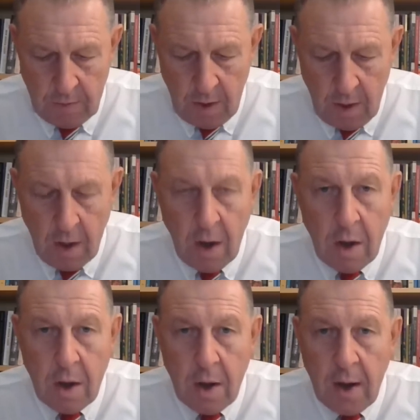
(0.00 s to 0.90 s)
This is
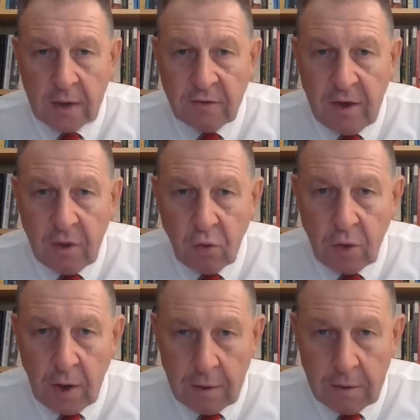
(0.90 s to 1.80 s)
not an exchange
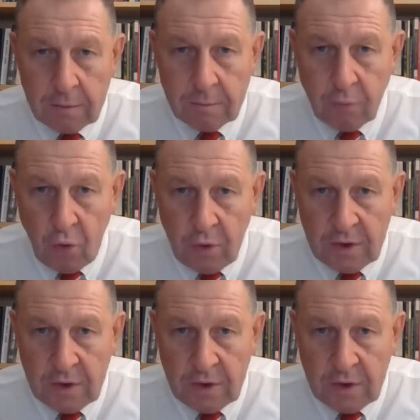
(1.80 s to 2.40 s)
of strikes.